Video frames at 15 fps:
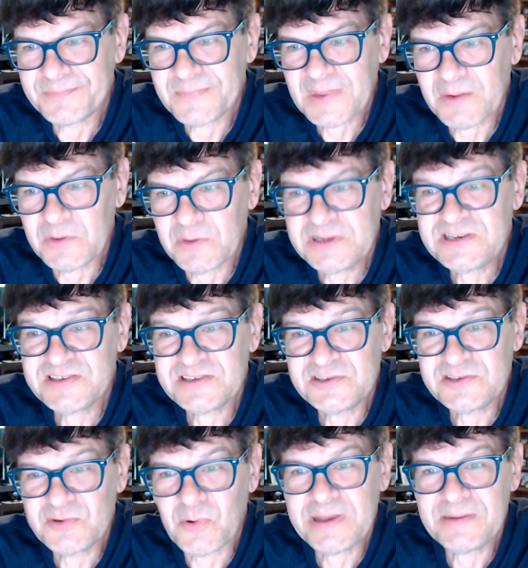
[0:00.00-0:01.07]
which is a
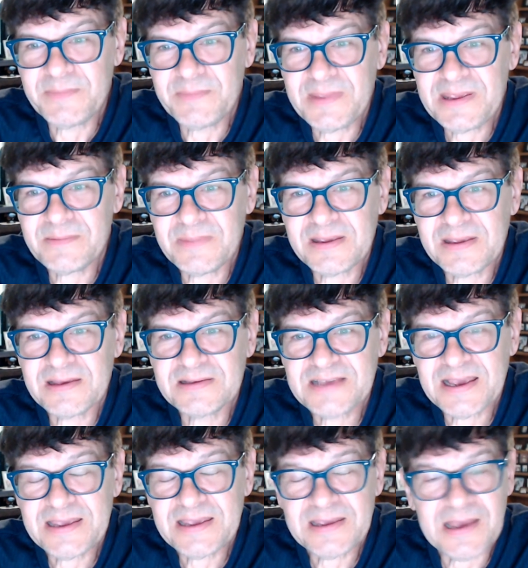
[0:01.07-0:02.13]
joy to me because
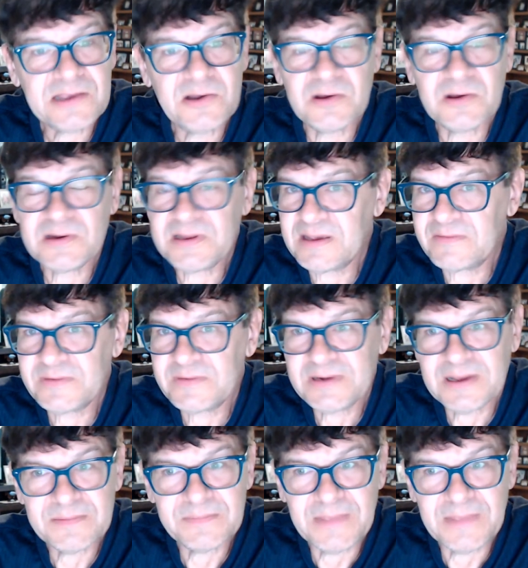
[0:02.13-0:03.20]
I, I could have given
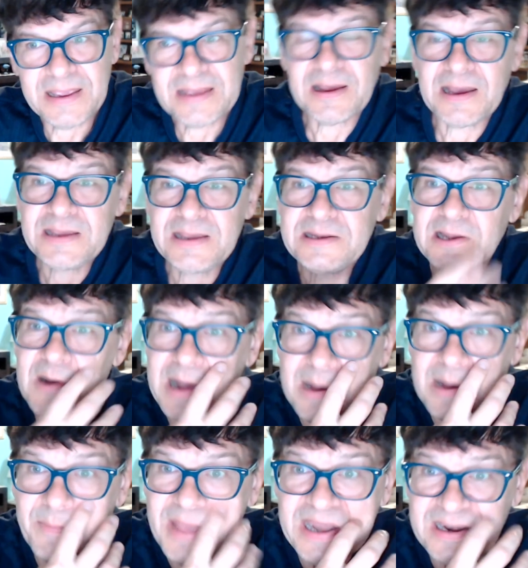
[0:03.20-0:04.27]
up. Man, I know how
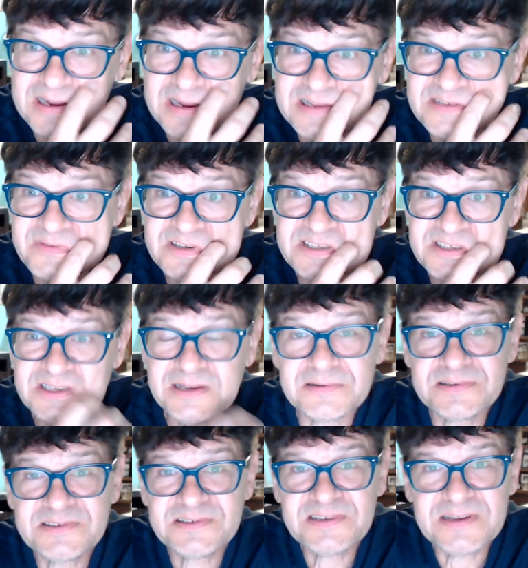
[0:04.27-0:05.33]
bad it is for
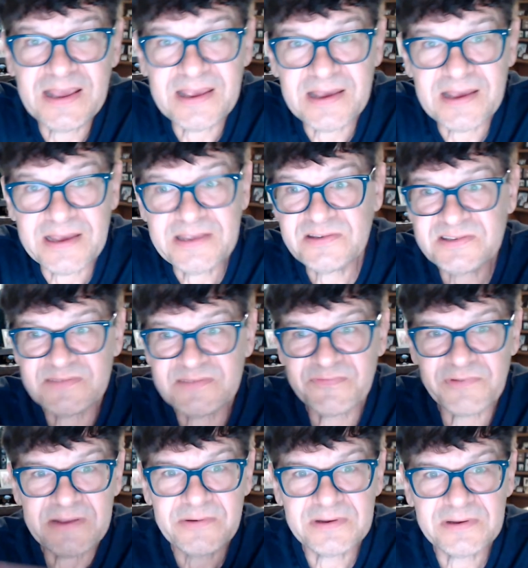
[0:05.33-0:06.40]
singles today. I used to
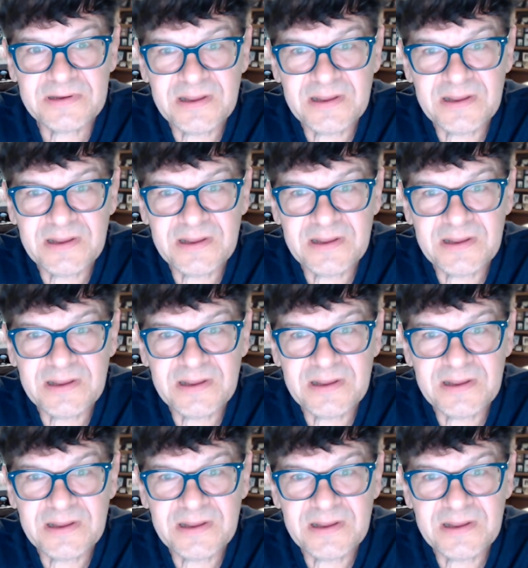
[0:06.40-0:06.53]
frequent